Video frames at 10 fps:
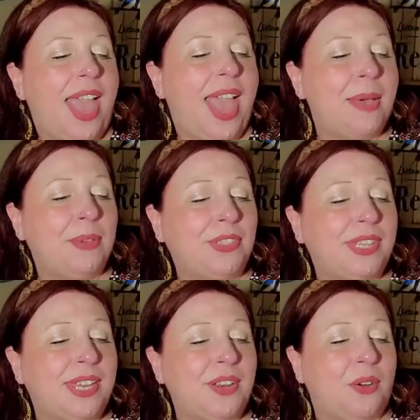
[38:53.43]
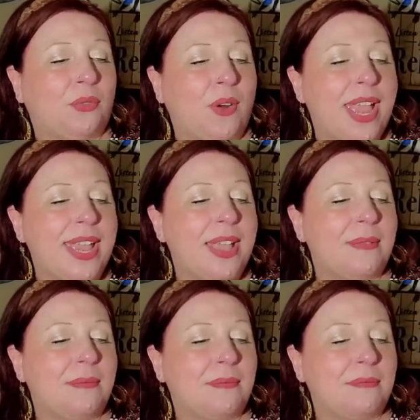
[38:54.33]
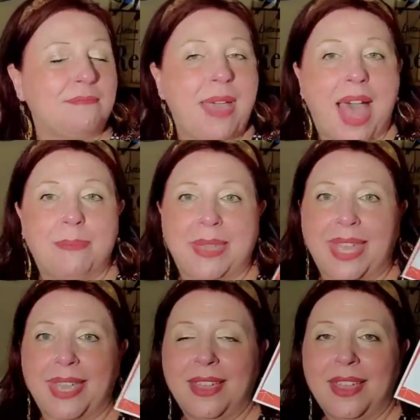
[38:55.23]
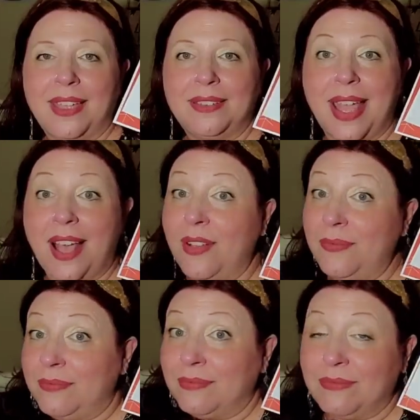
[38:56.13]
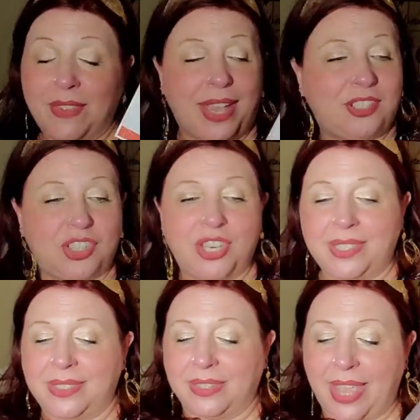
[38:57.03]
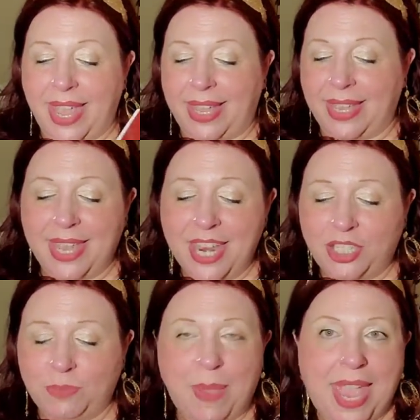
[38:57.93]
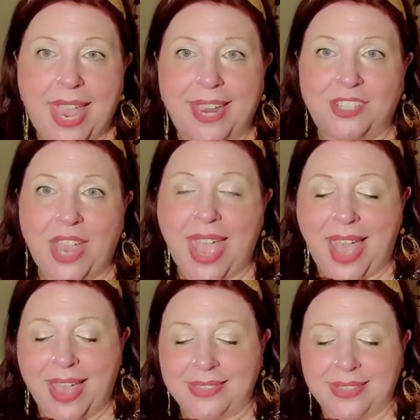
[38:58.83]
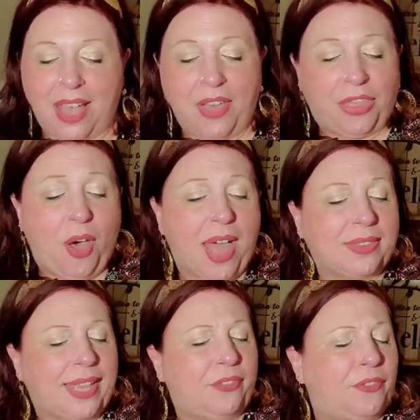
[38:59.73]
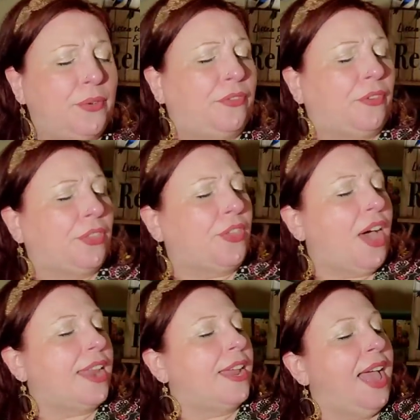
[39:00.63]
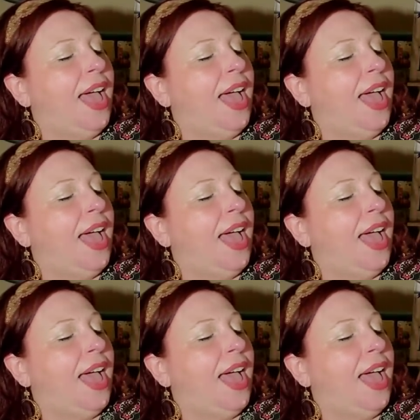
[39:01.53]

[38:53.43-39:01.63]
Hamilton Wright Mabie. Now, it's just like each page has a thought, like food for thought.